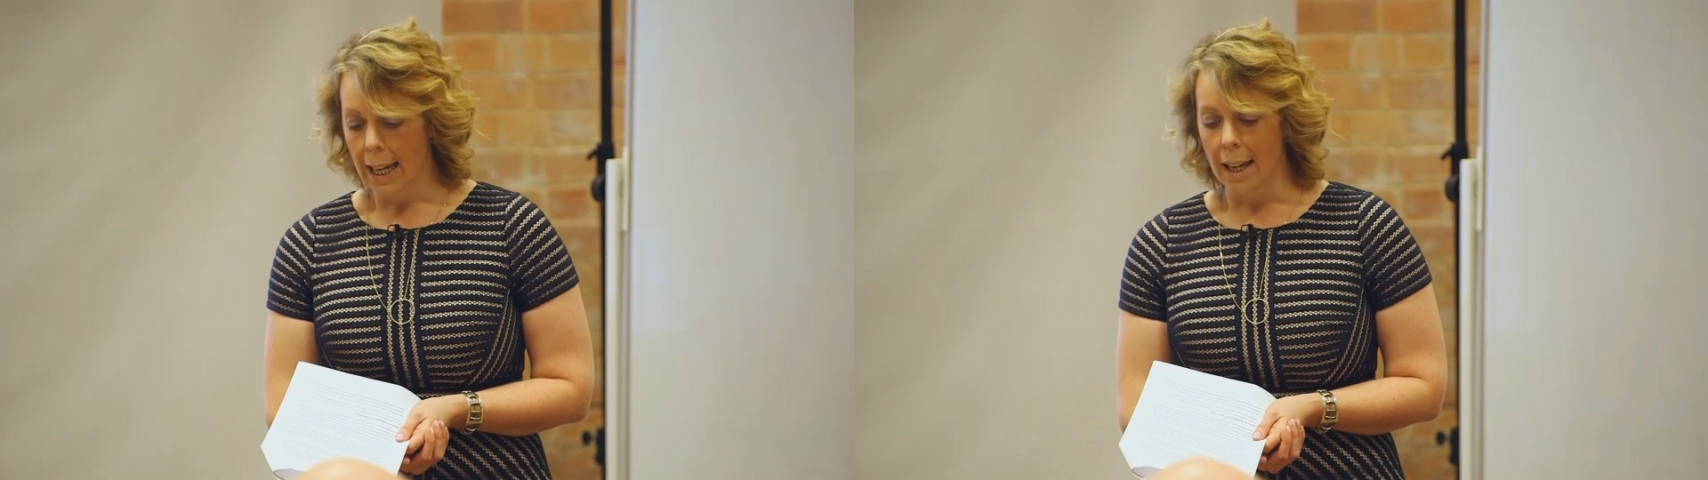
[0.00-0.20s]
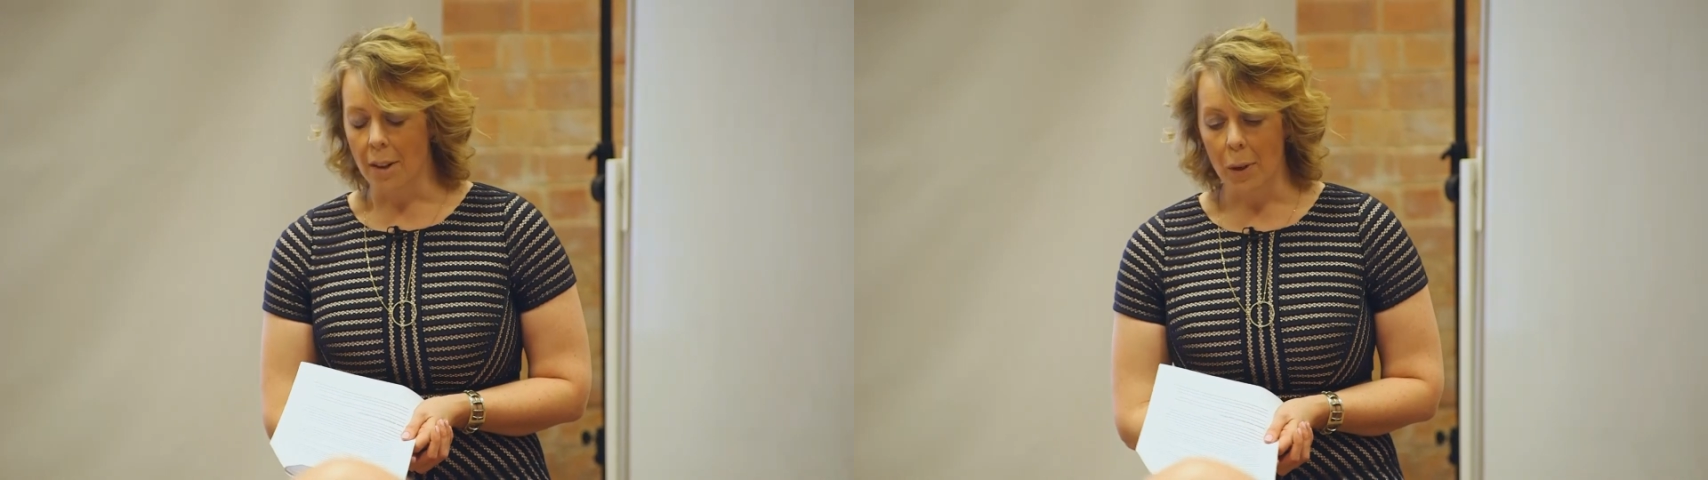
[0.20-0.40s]

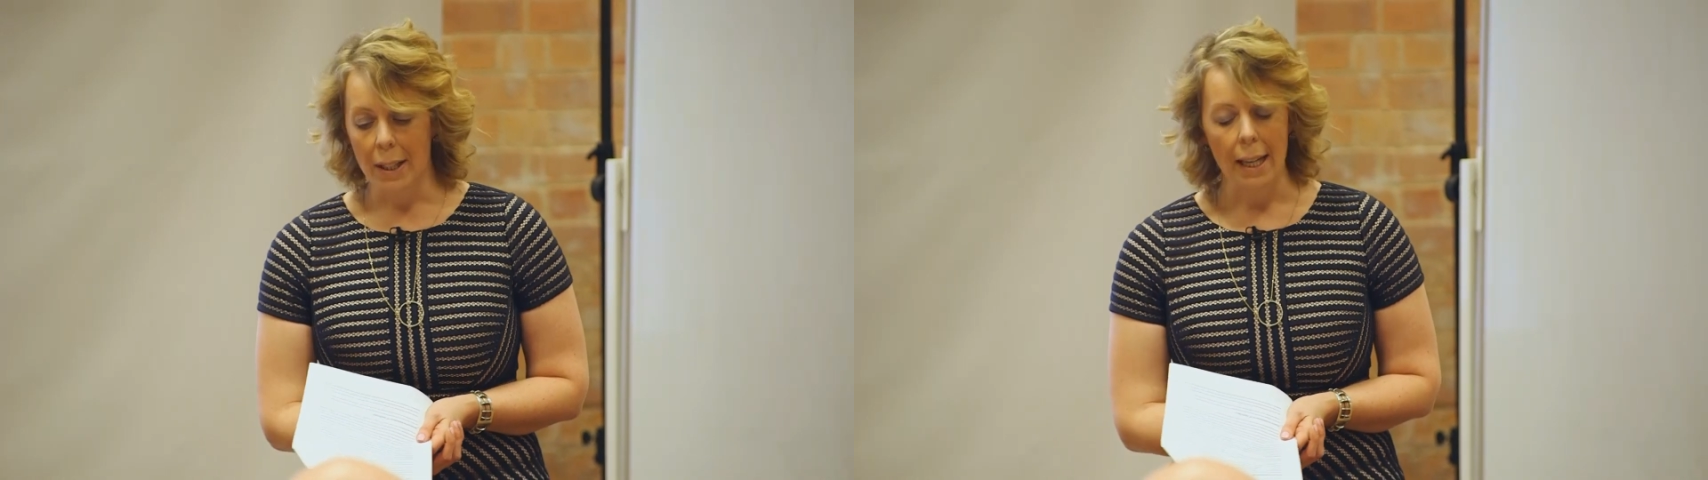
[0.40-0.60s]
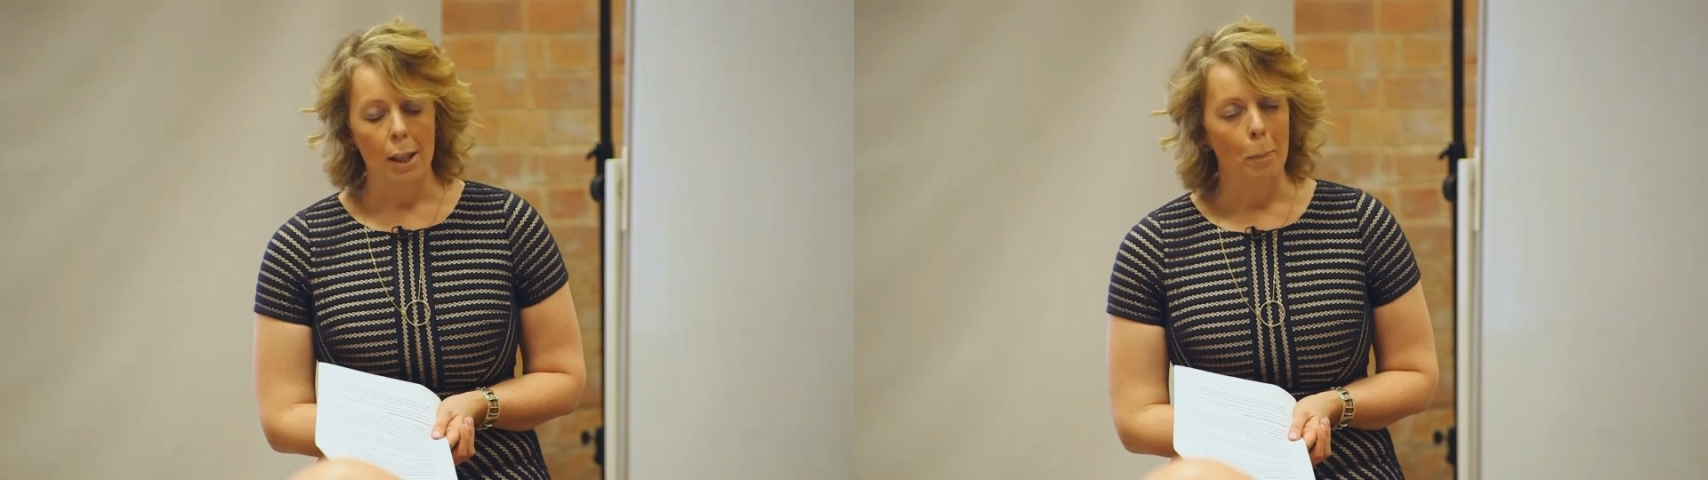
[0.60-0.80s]
If we
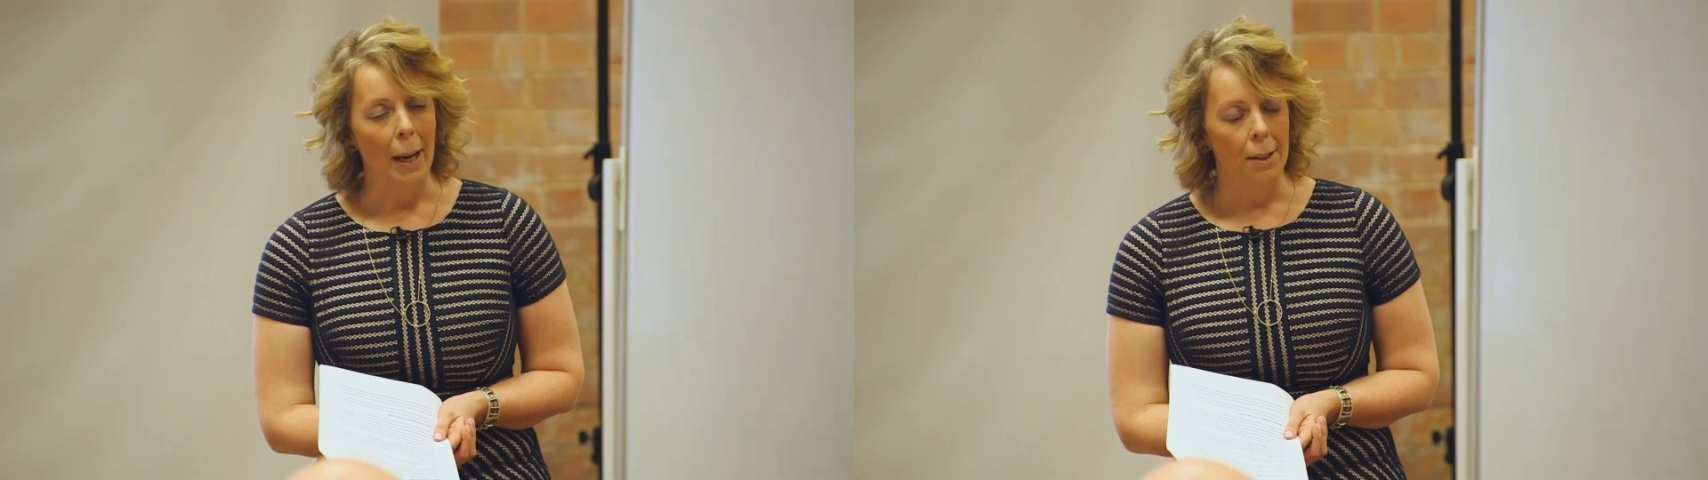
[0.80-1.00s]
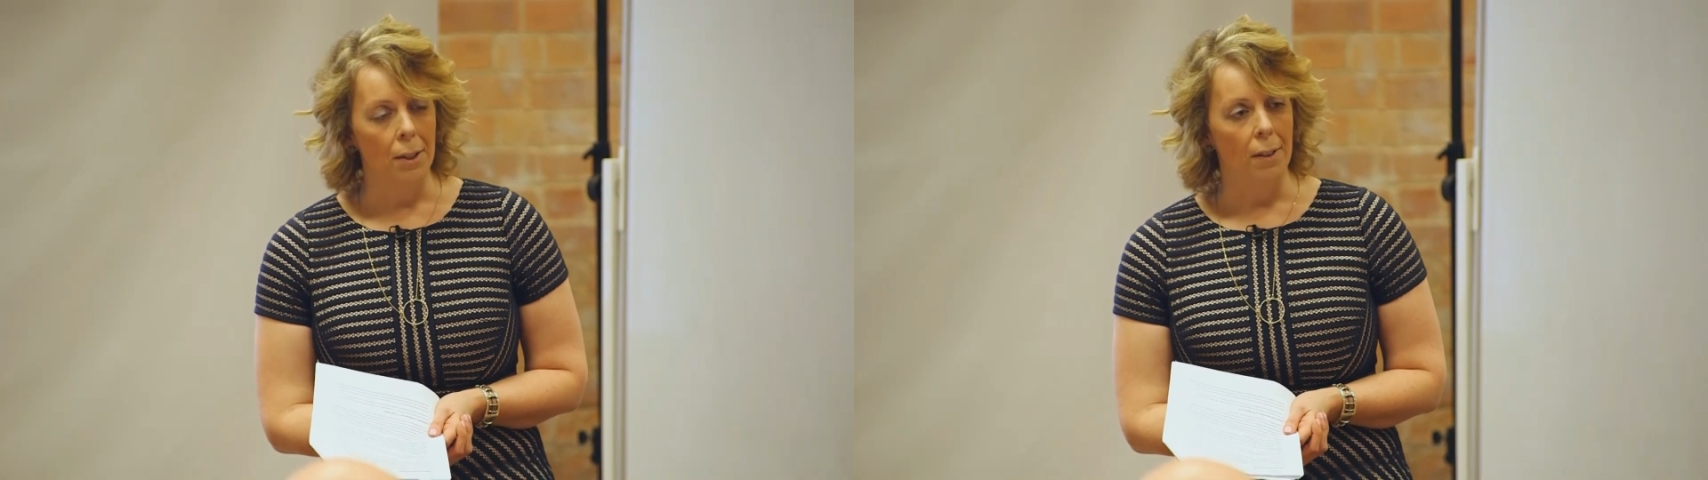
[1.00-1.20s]
take the
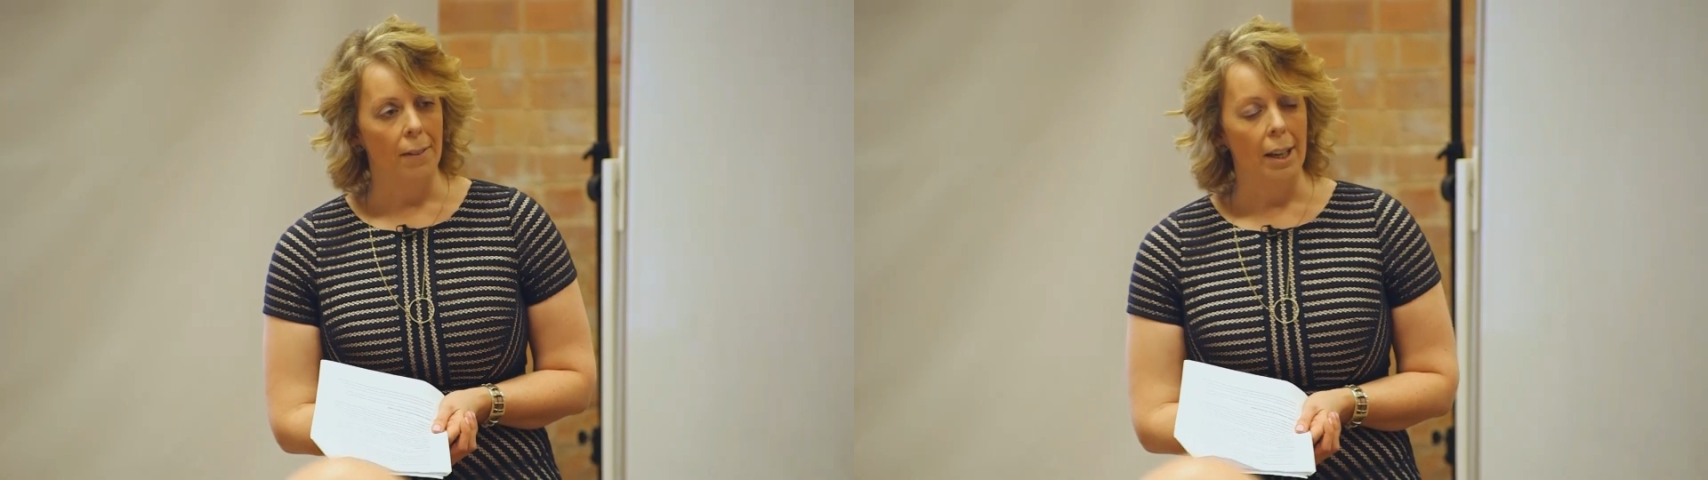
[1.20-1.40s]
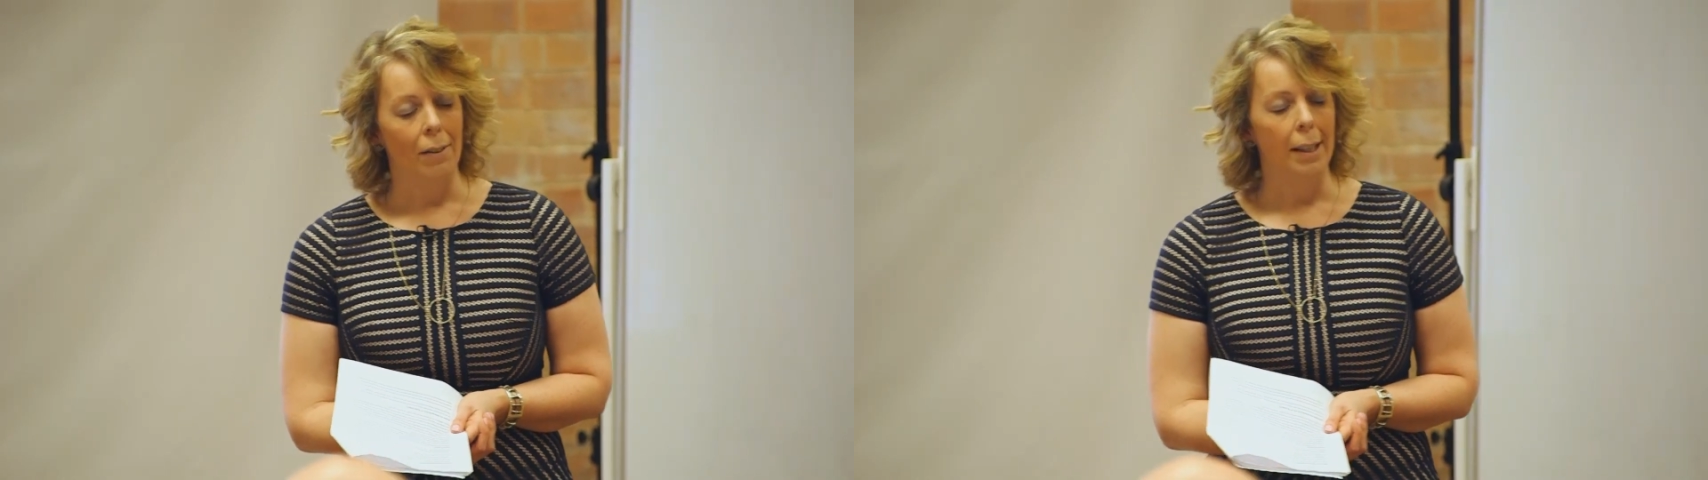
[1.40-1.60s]
balance
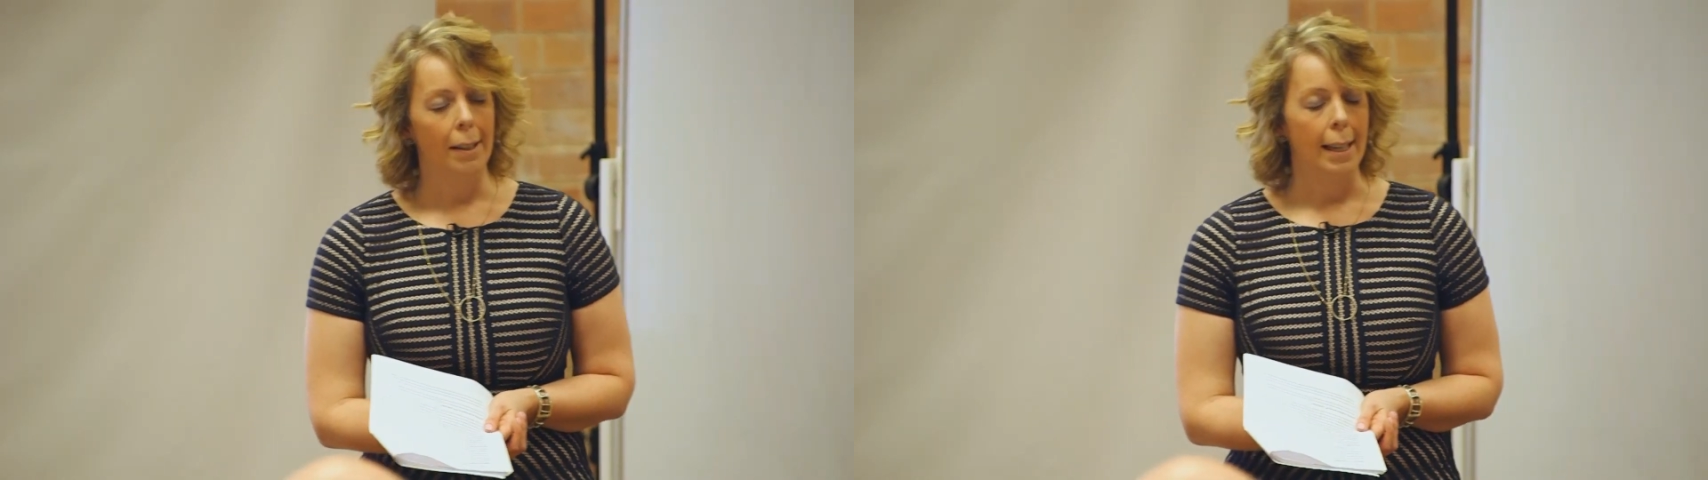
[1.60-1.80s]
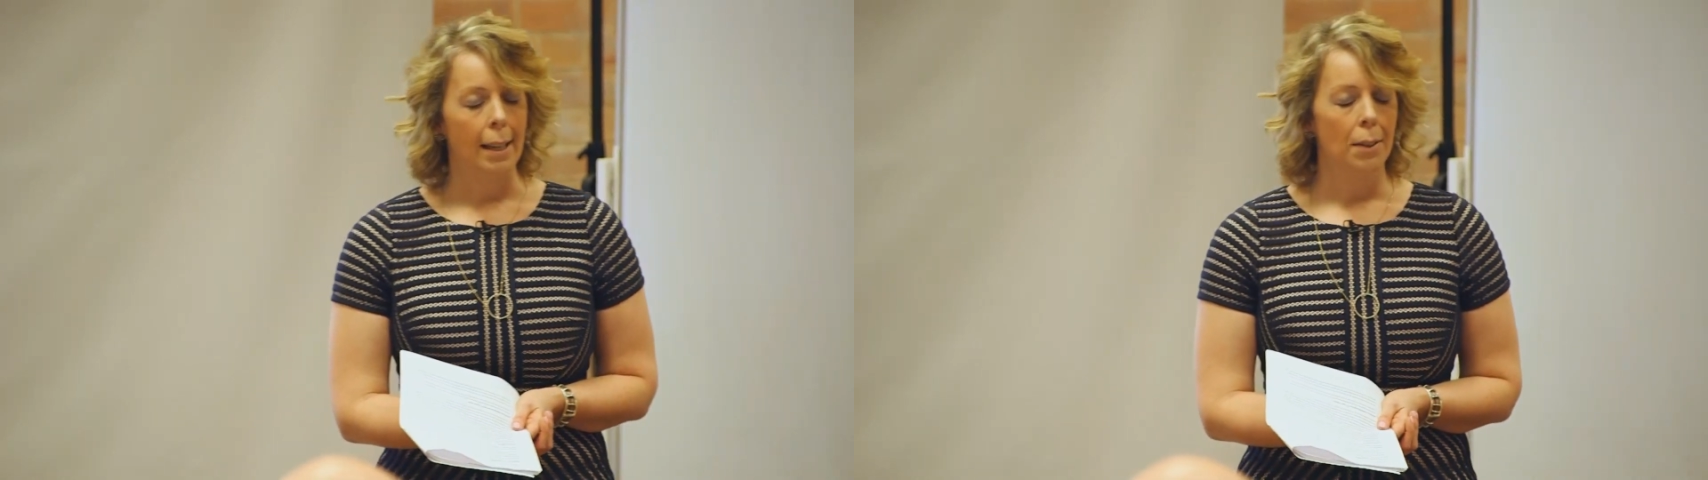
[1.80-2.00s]
of our
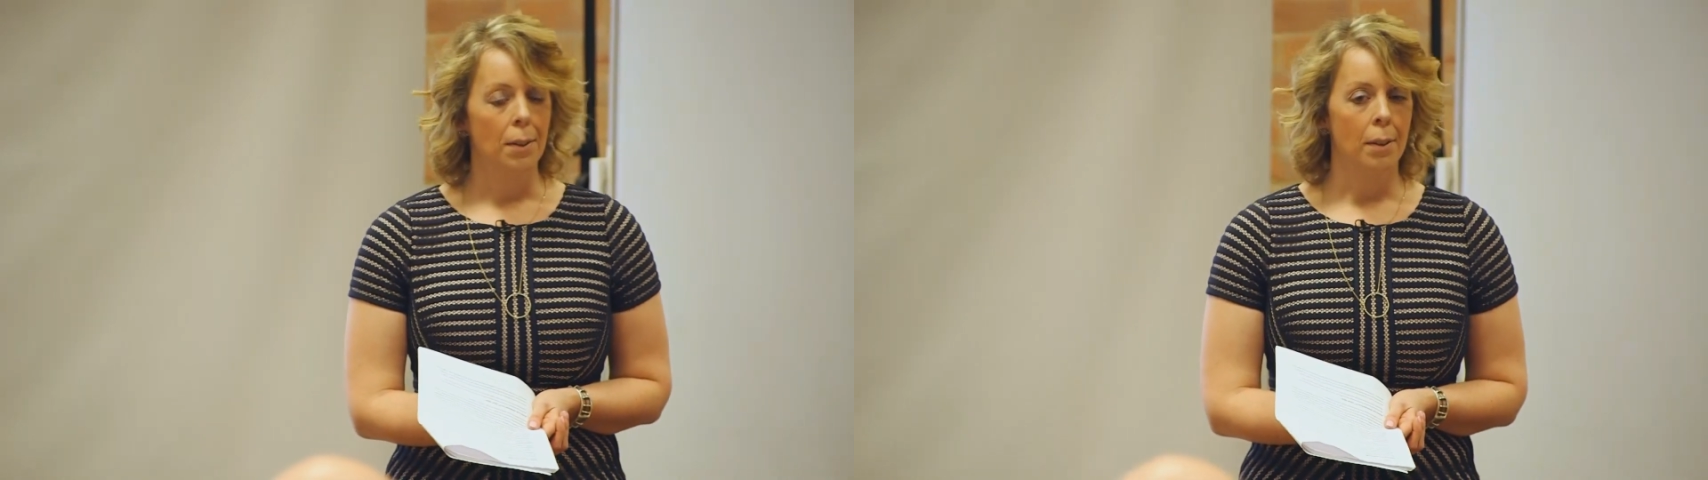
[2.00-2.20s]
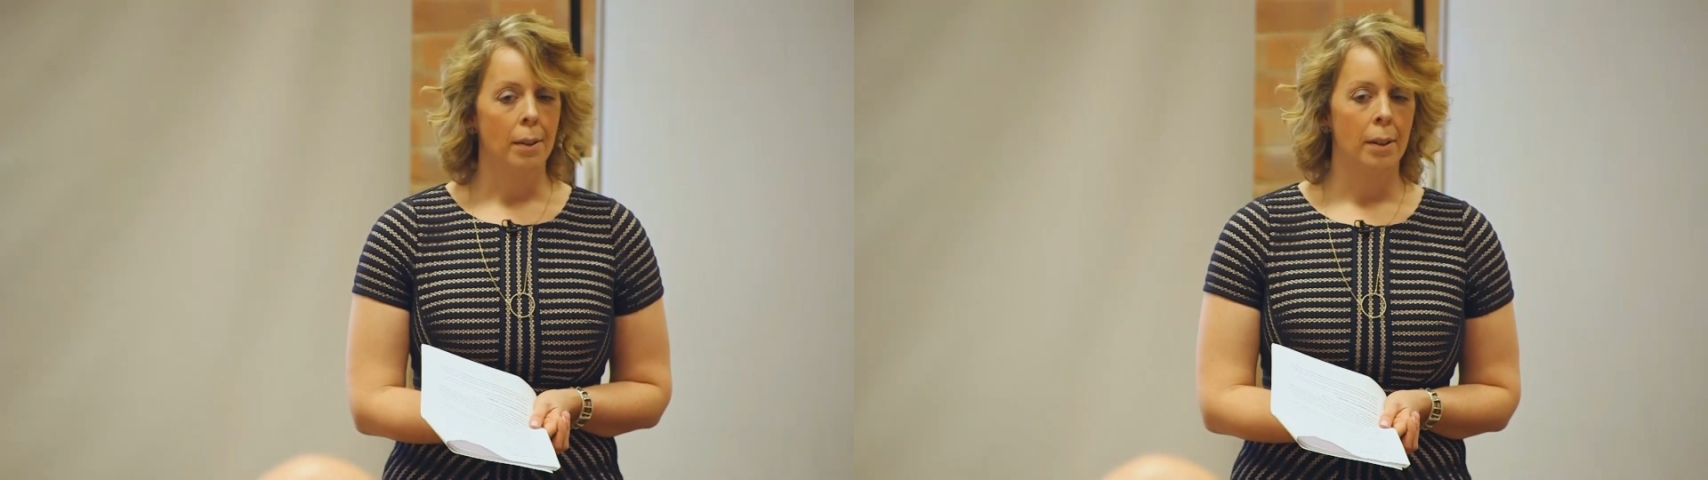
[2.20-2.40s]

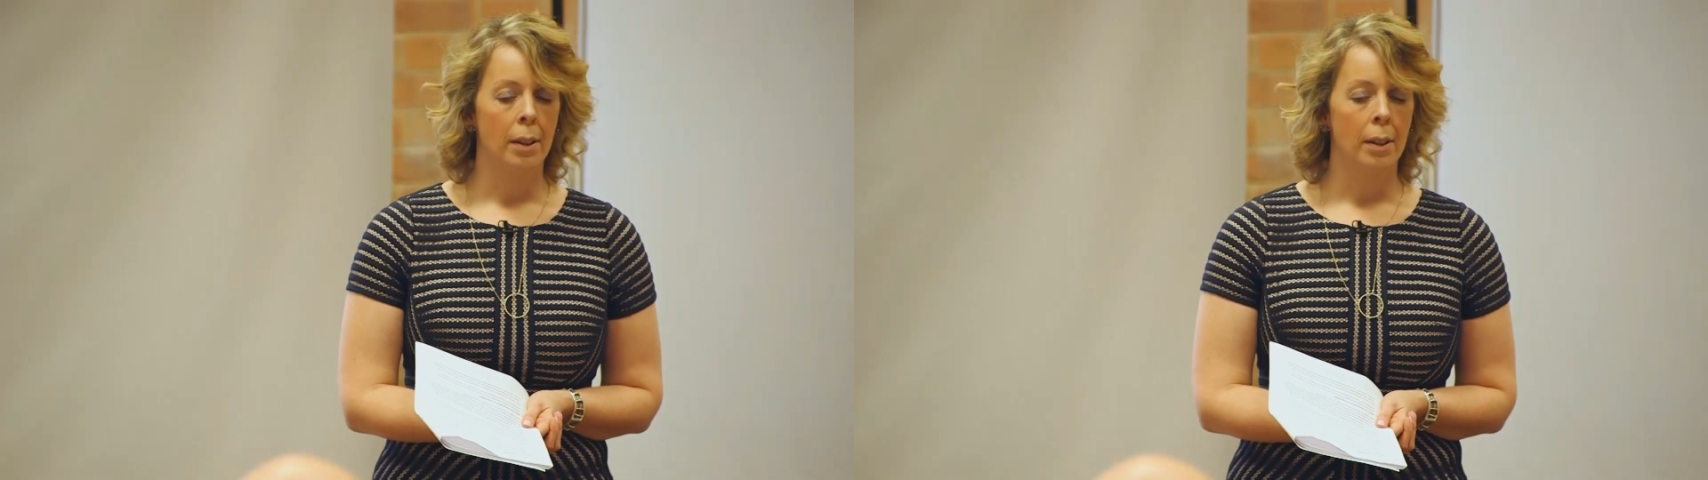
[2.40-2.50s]
earnings